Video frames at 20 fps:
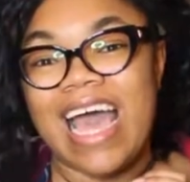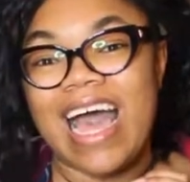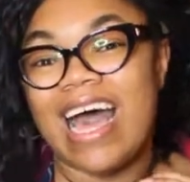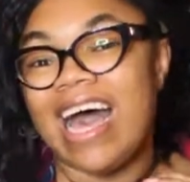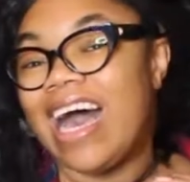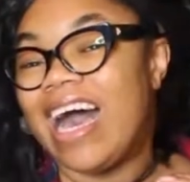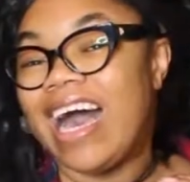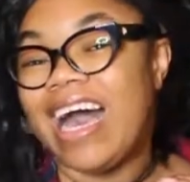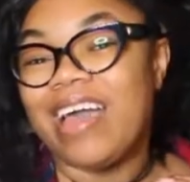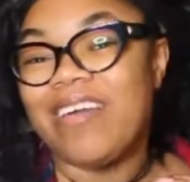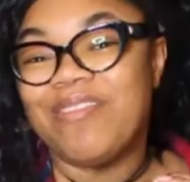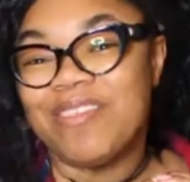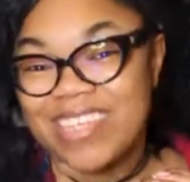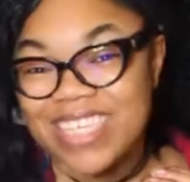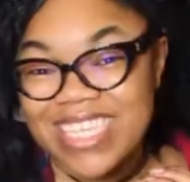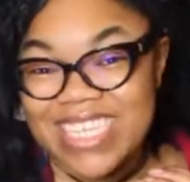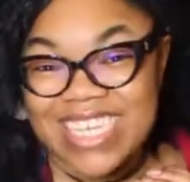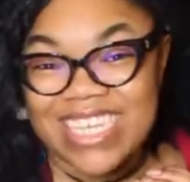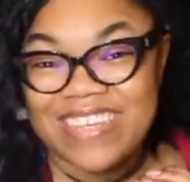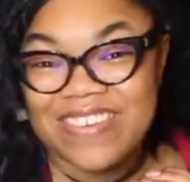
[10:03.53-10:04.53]
I will
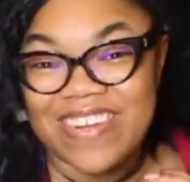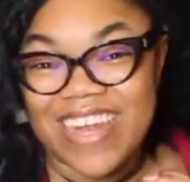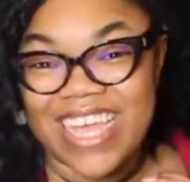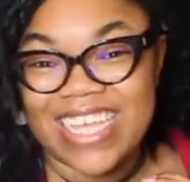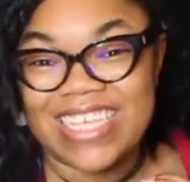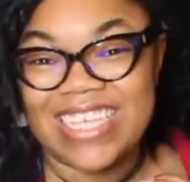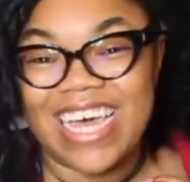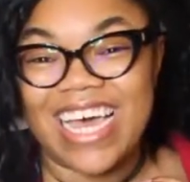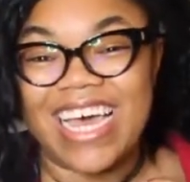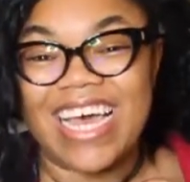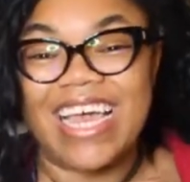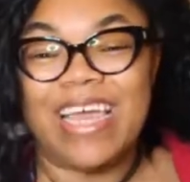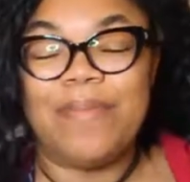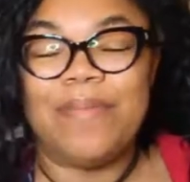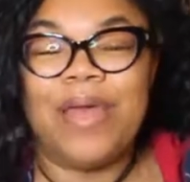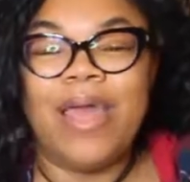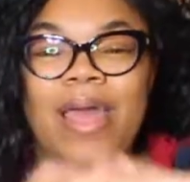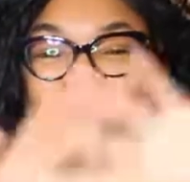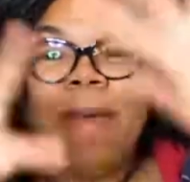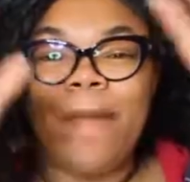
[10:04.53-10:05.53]
see you next
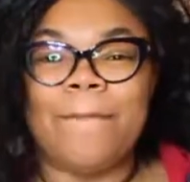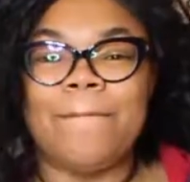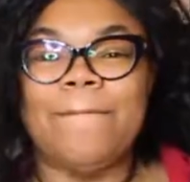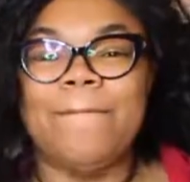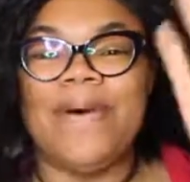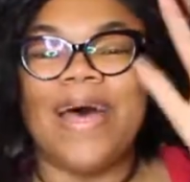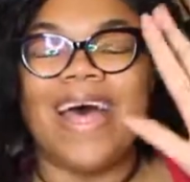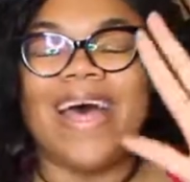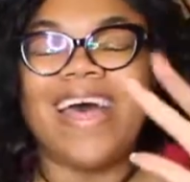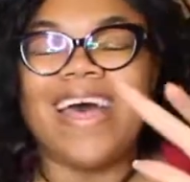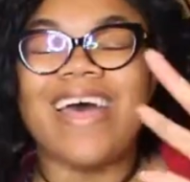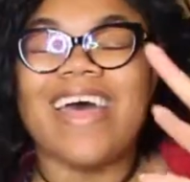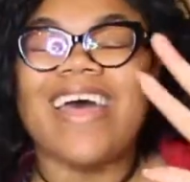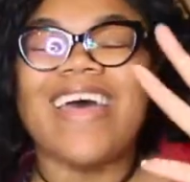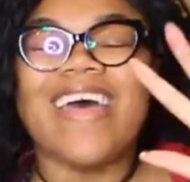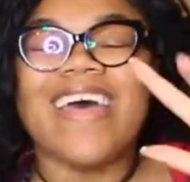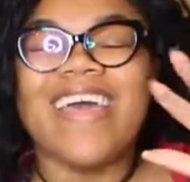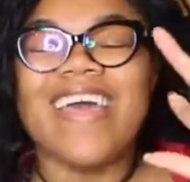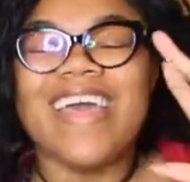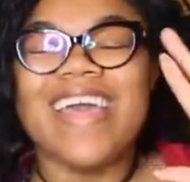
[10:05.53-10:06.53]
time.
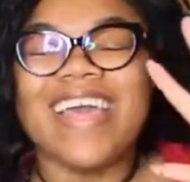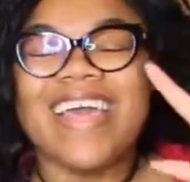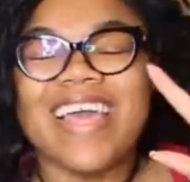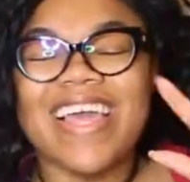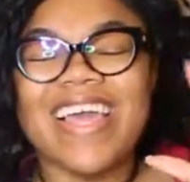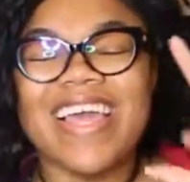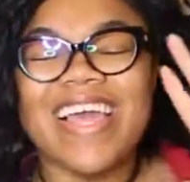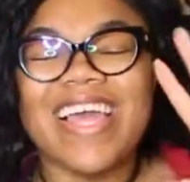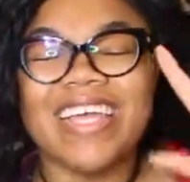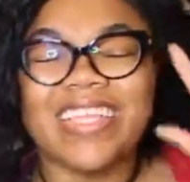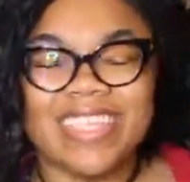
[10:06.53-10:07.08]
Bye!